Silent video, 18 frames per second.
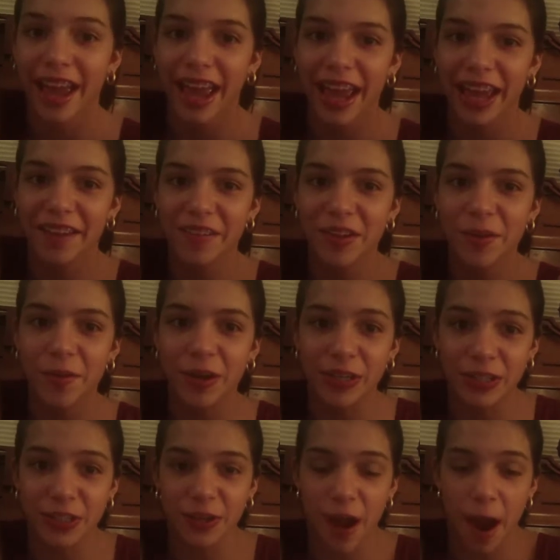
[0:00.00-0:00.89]
Hey
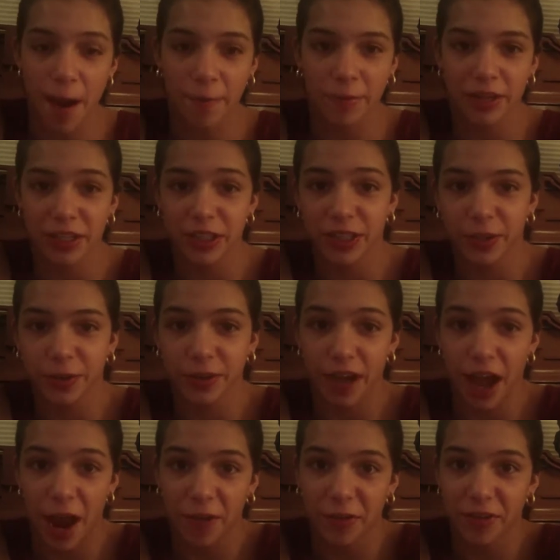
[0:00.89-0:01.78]
everyone, so I'm going to do
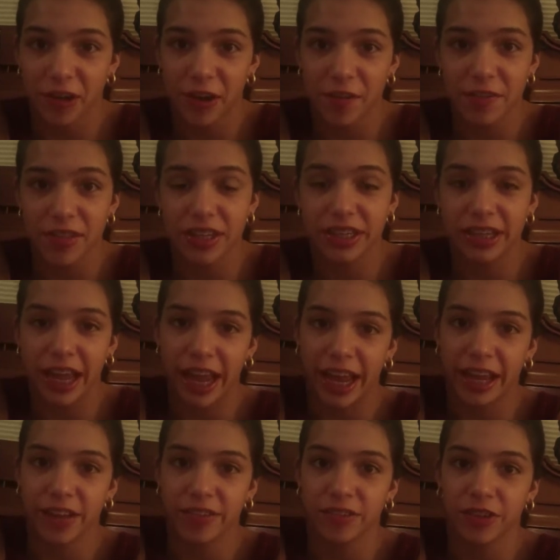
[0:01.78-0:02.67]
an outfit of the
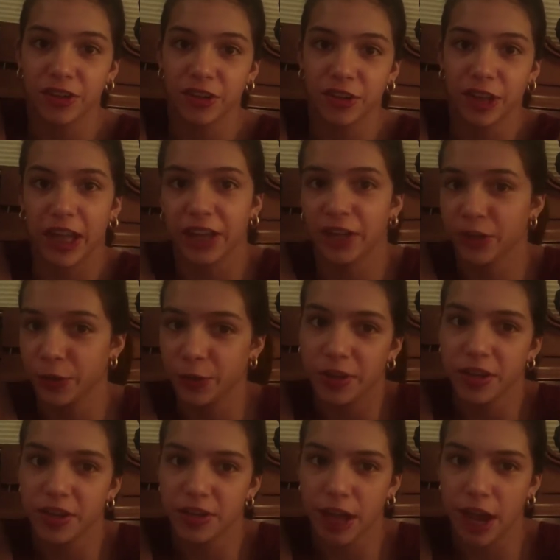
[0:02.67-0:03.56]
day for like New
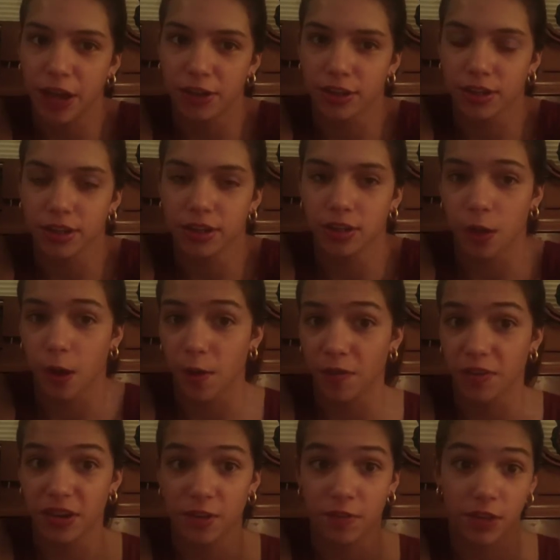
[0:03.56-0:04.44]
Year's actually, so
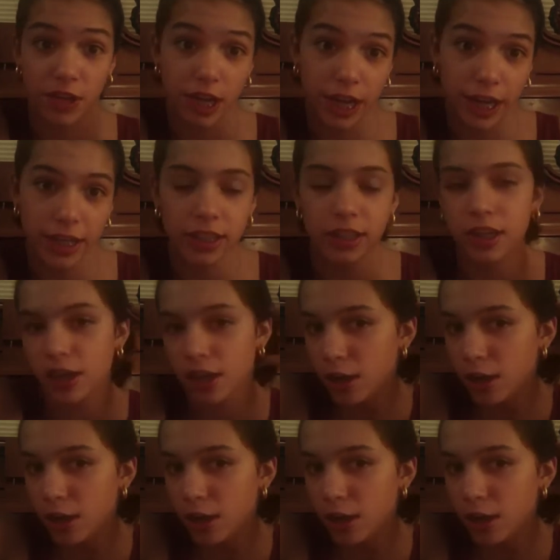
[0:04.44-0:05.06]
outfit of the night.